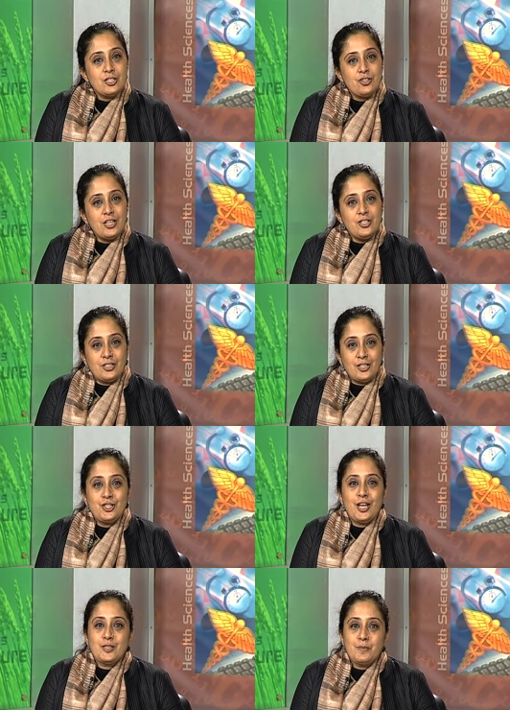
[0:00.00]
the stranger
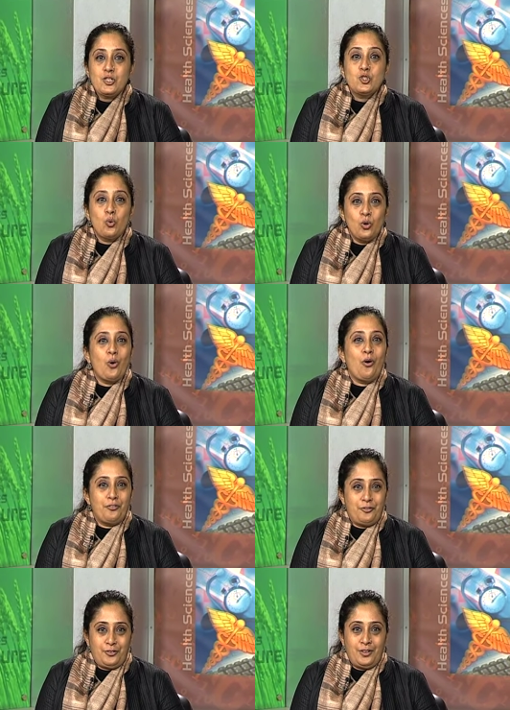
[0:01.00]
that she has been sold
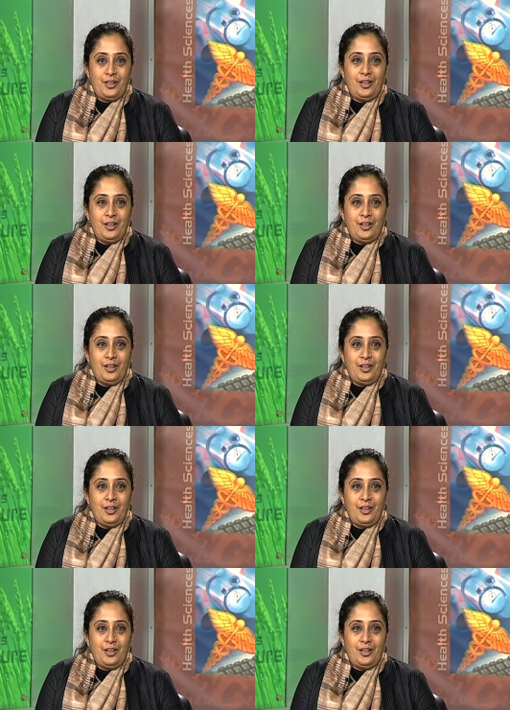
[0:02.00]
off.